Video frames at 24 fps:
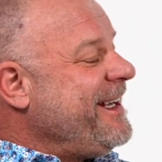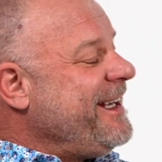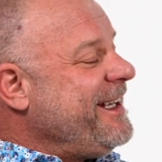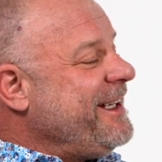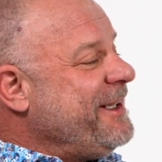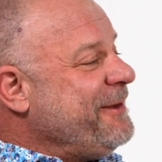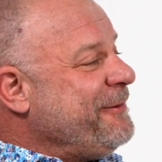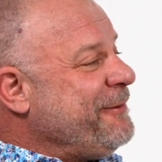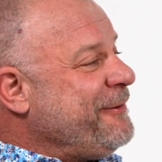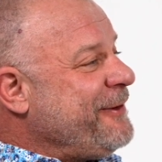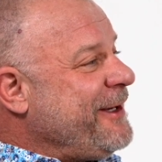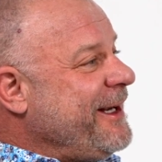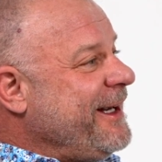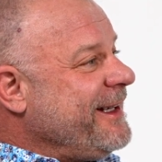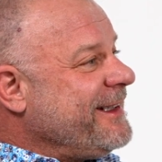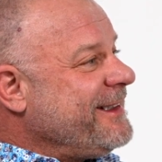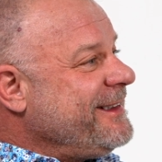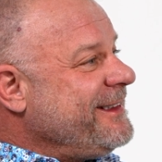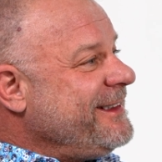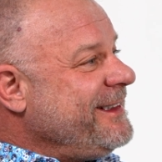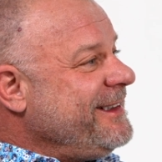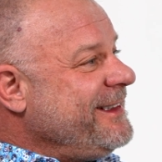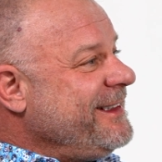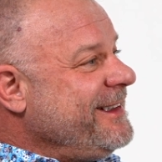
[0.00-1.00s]
In
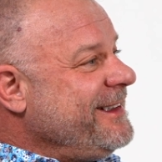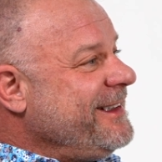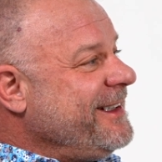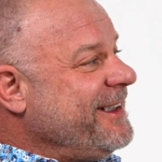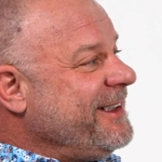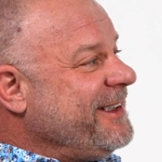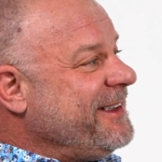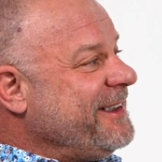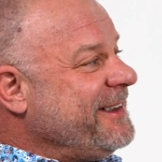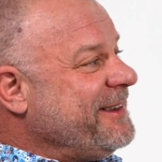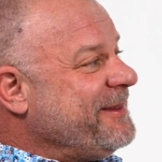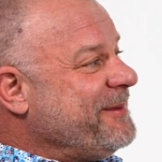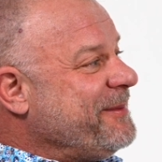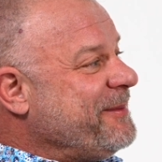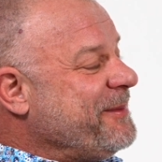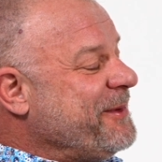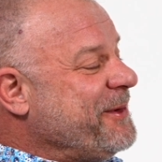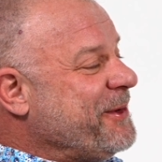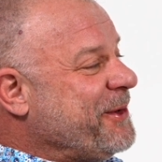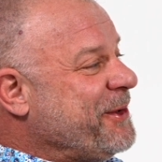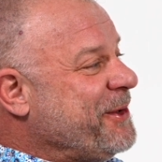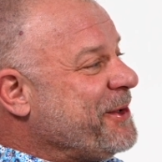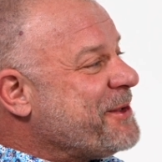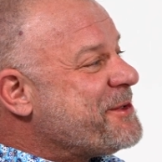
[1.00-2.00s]
fact, in the
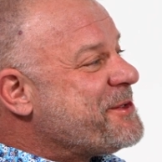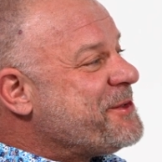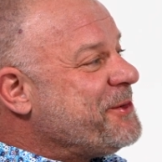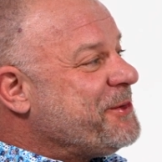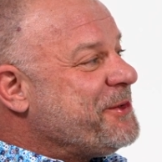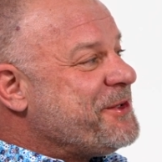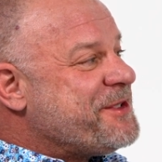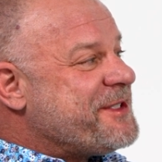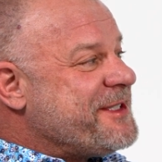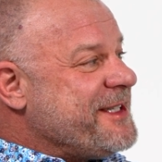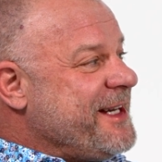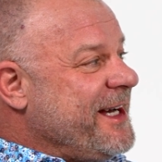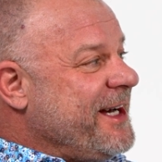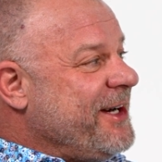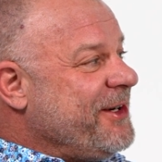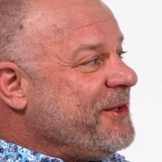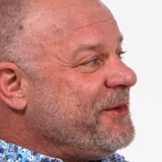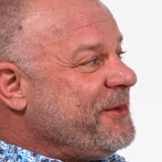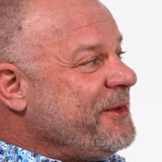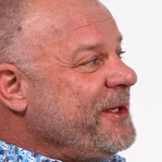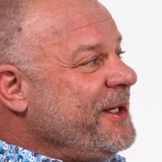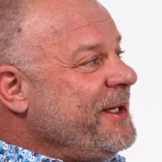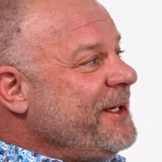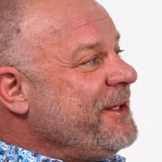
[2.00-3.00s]
Herc stores
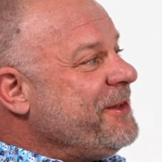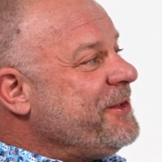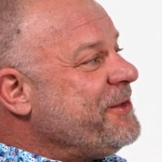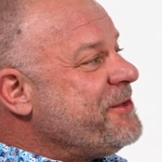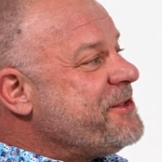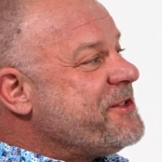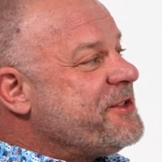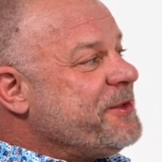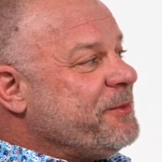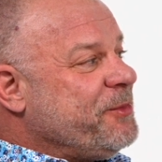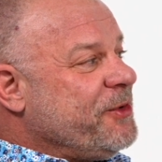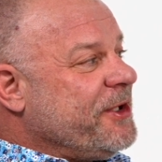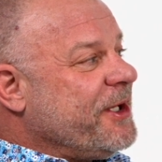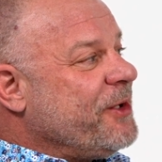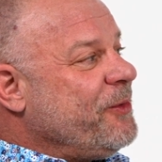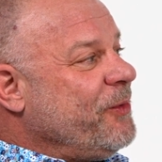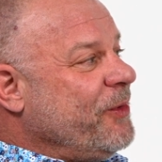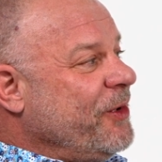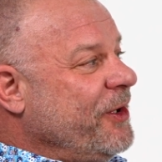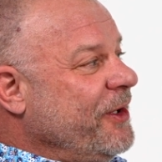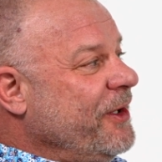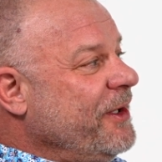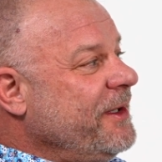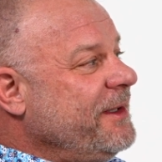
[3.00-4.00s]
now, there's the brick
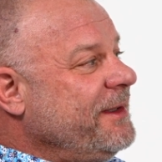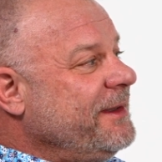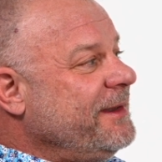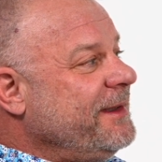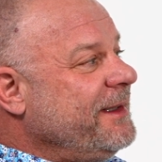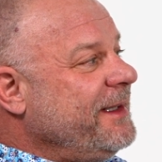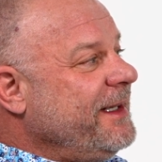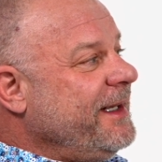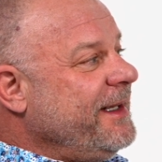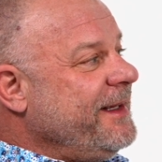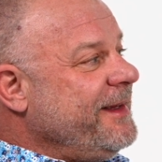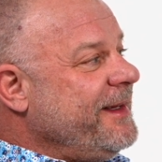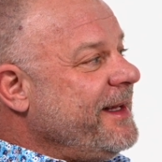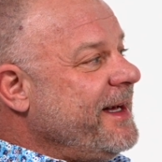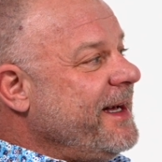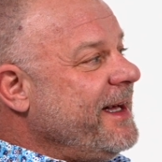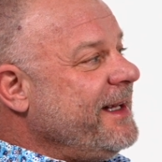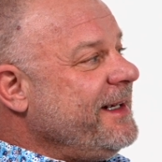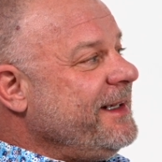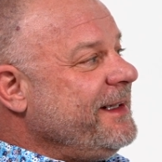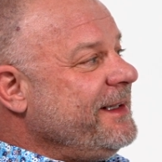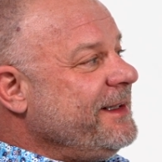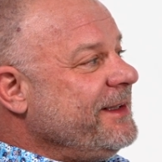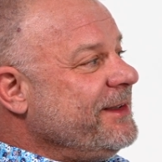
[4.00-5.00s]
wall, and
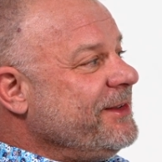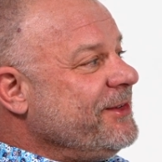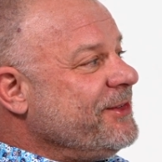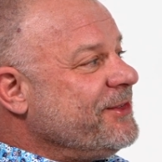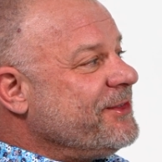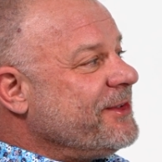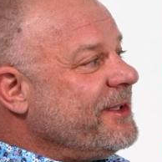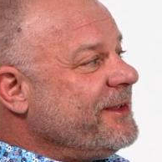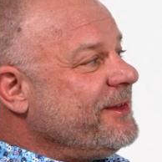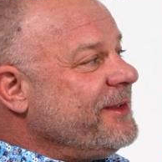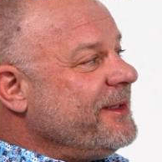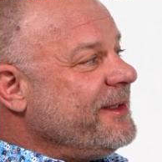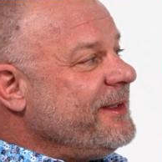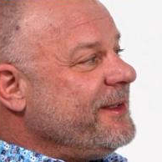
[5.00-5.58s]
that is the